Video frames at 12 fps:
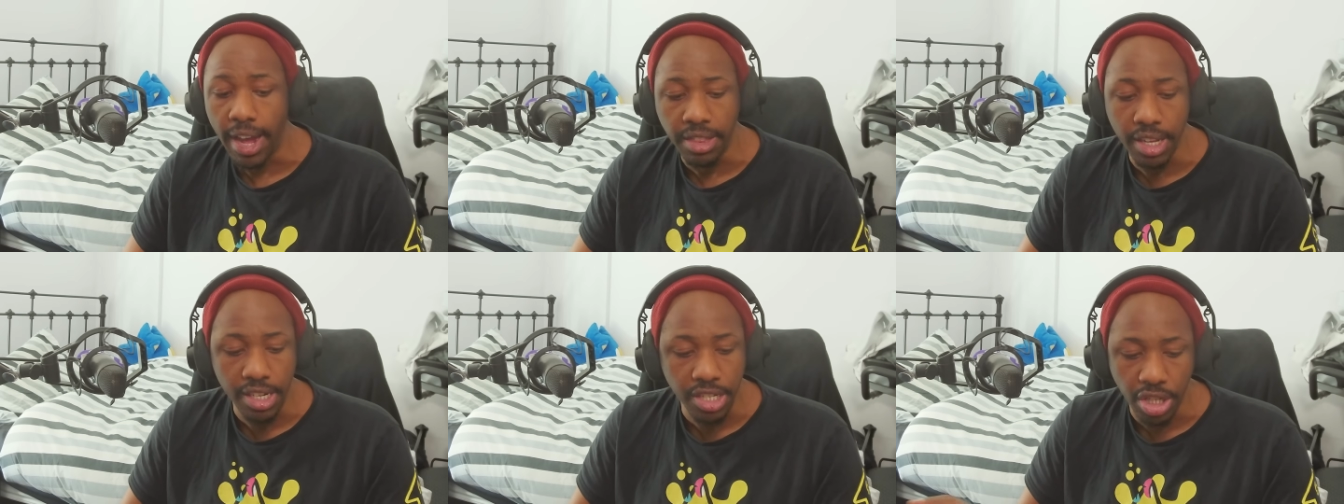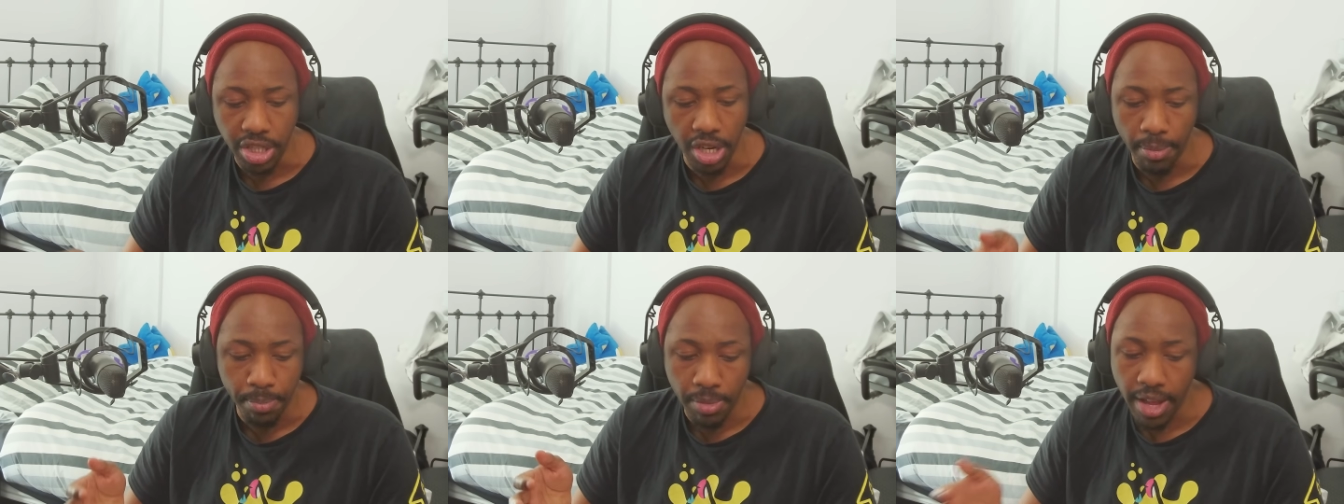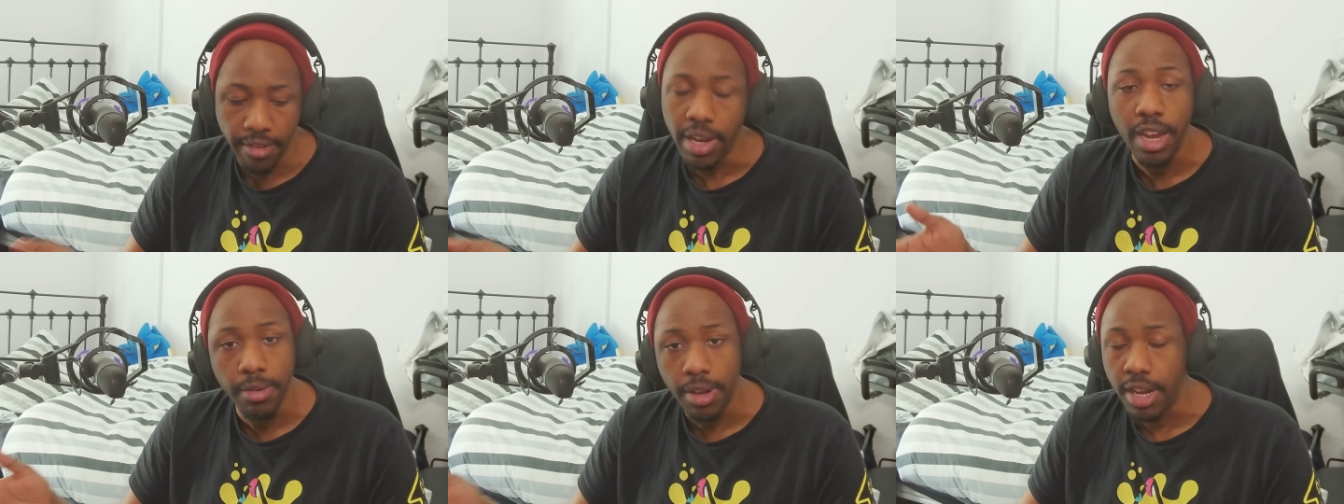I think it's just going to live
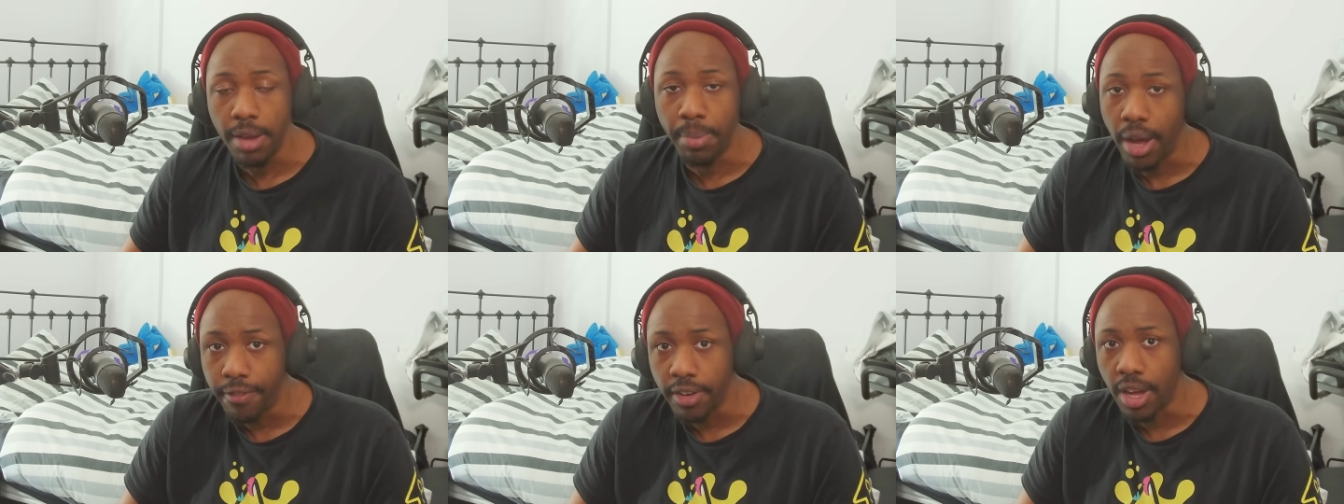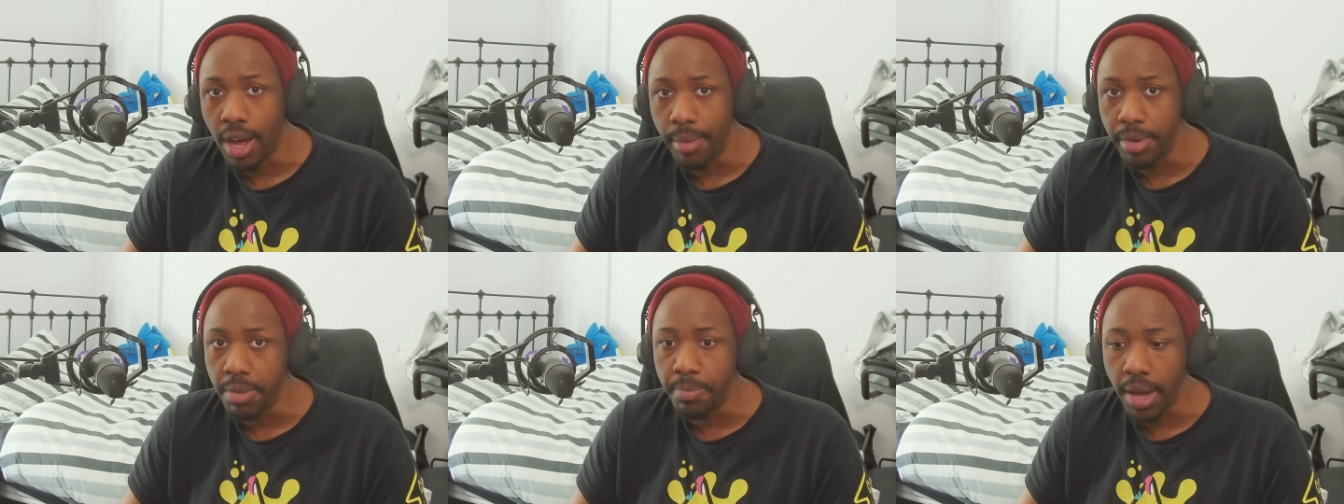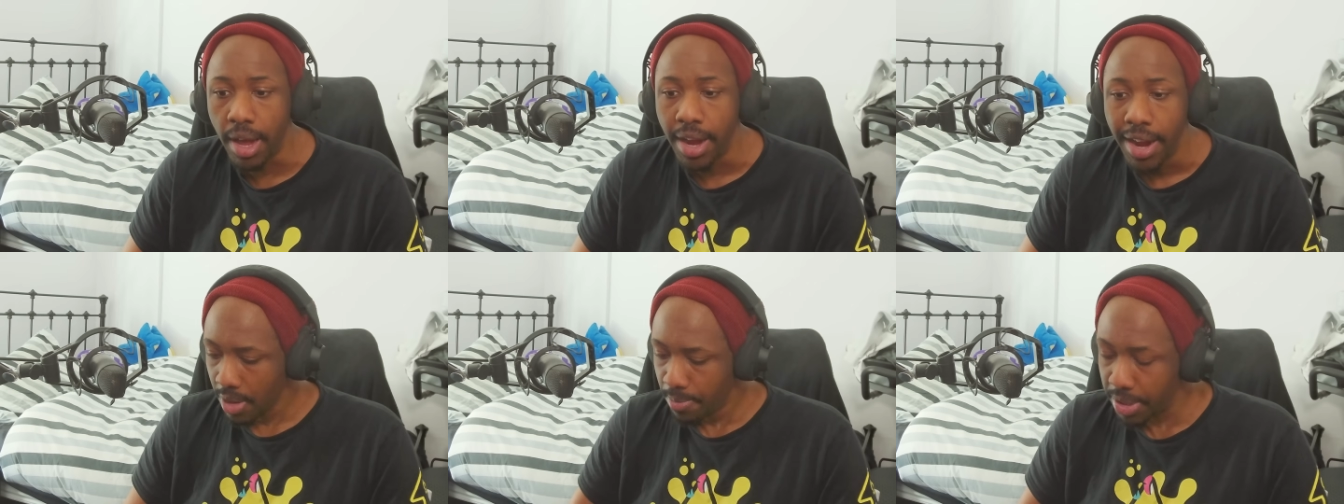in a perfect harmony, but
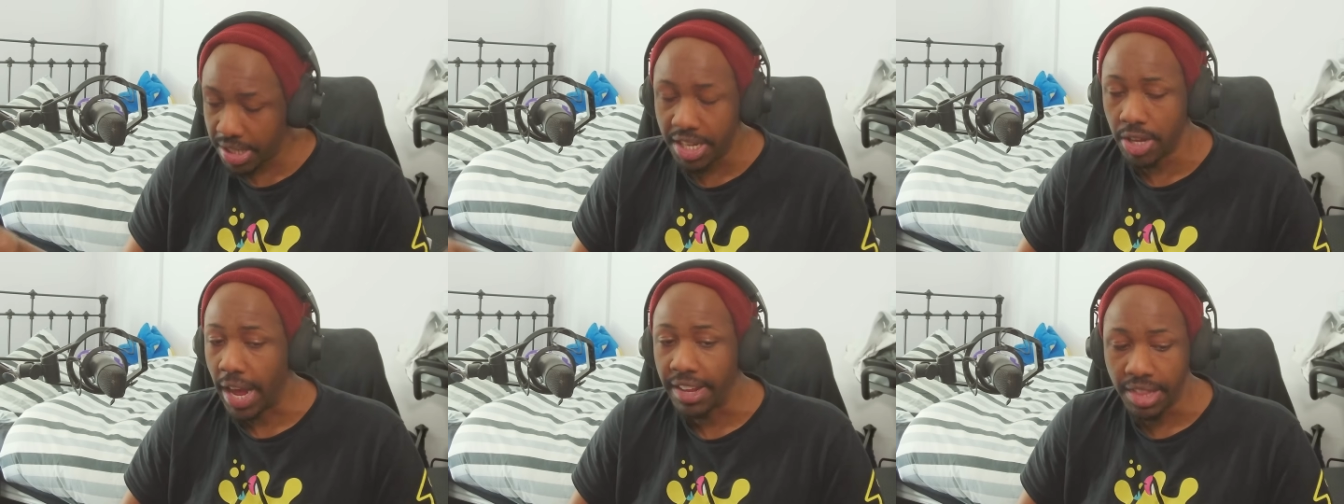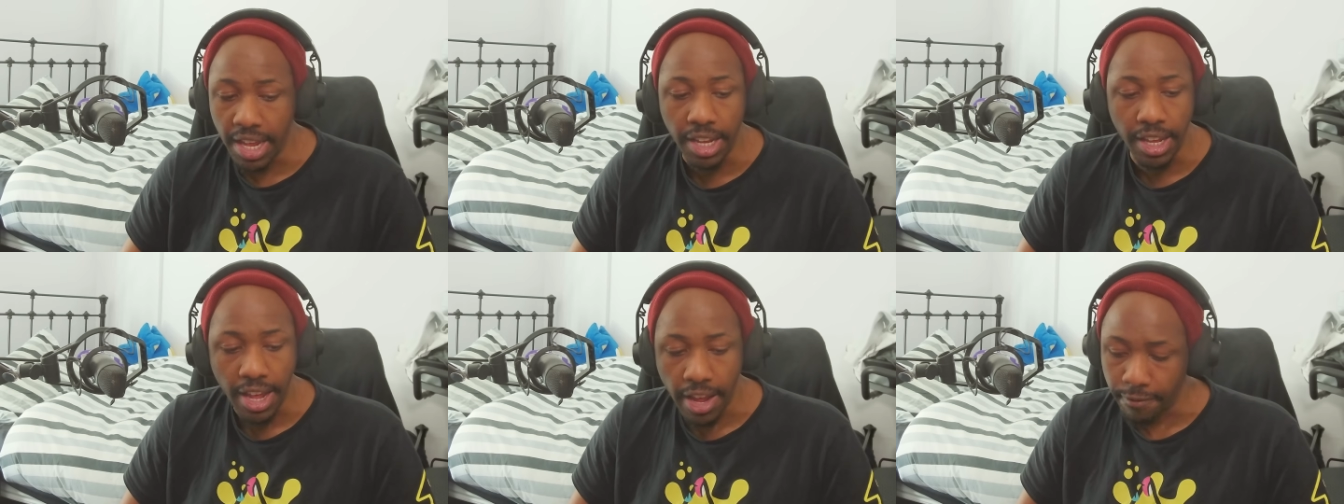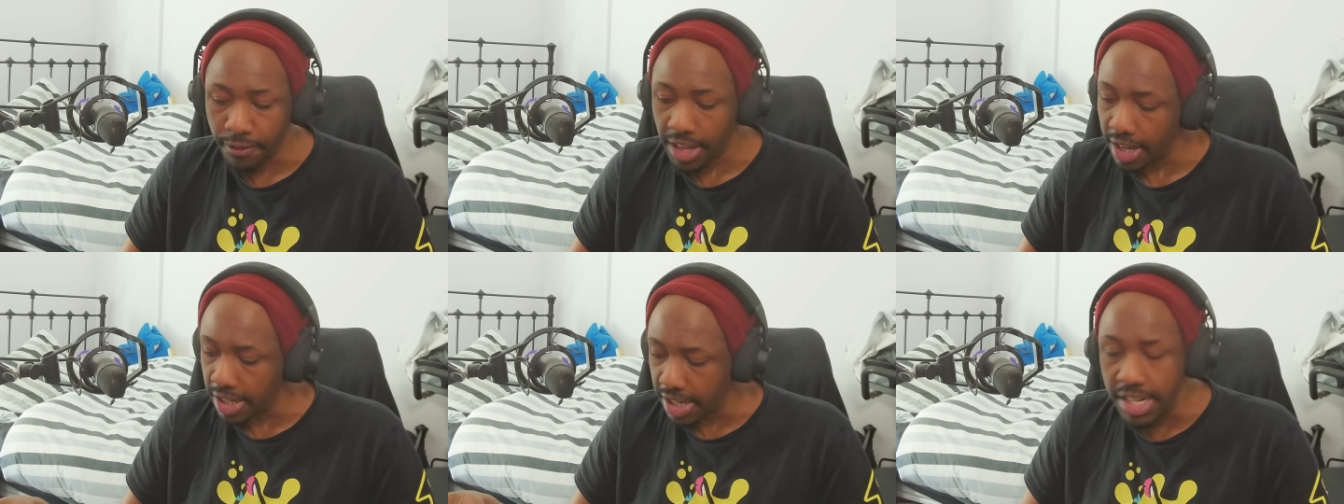still, I think if
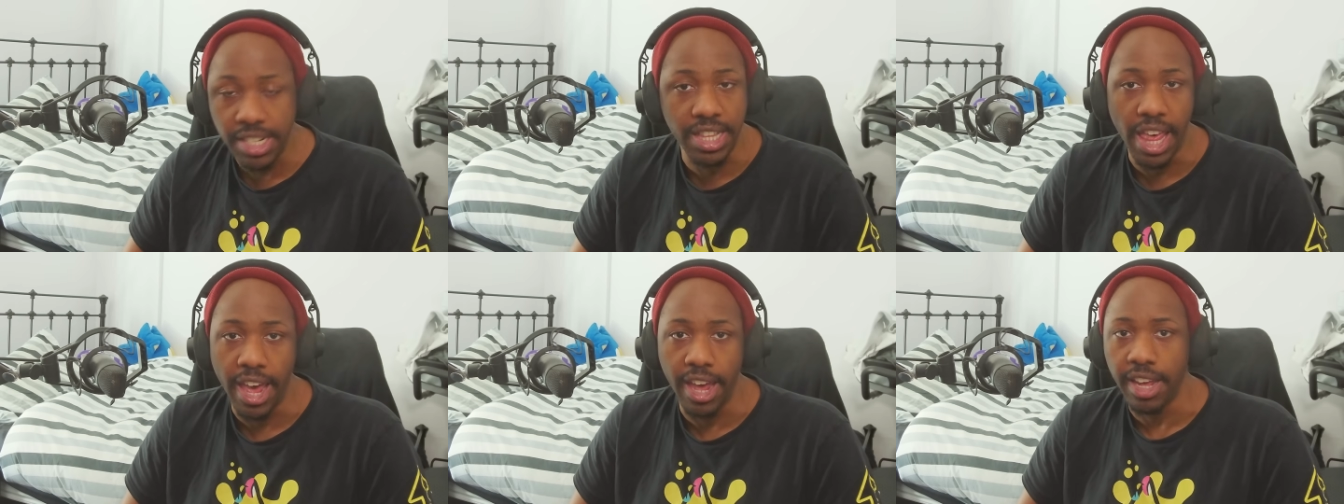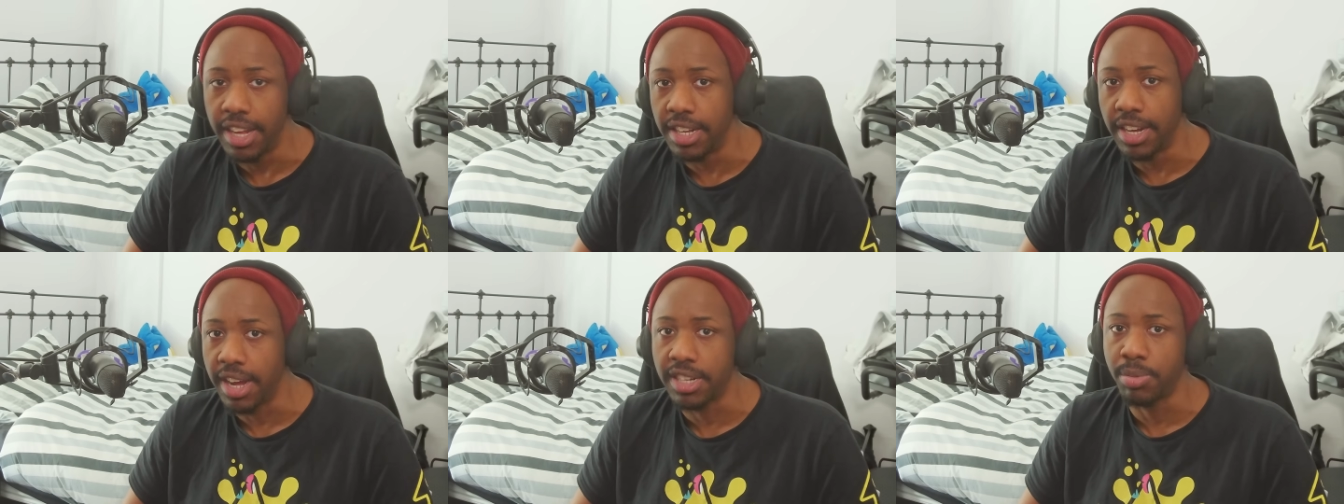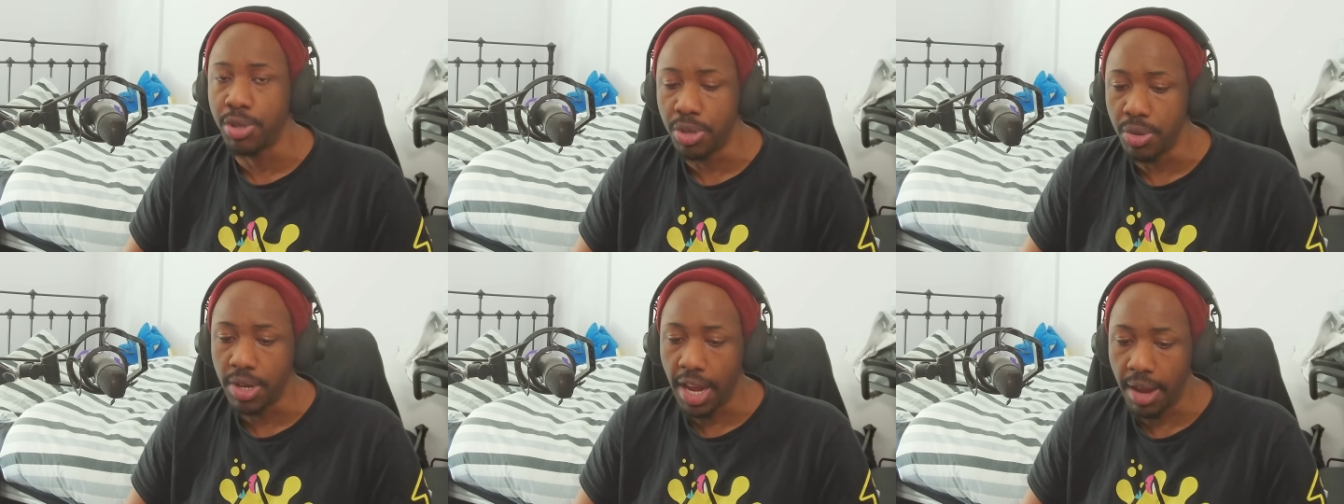it is there in the next
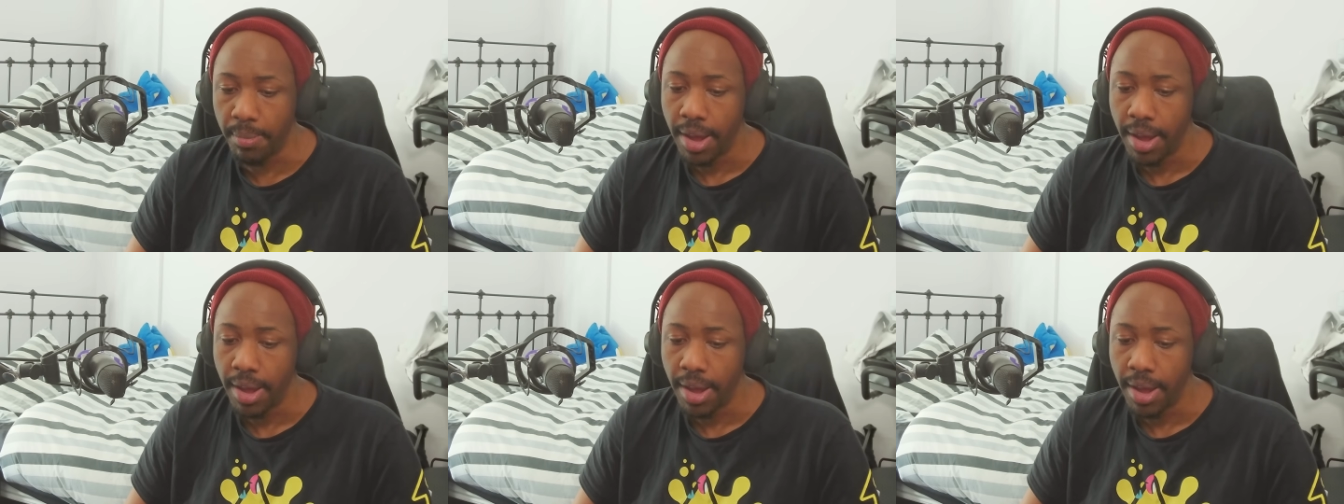Splatoon game,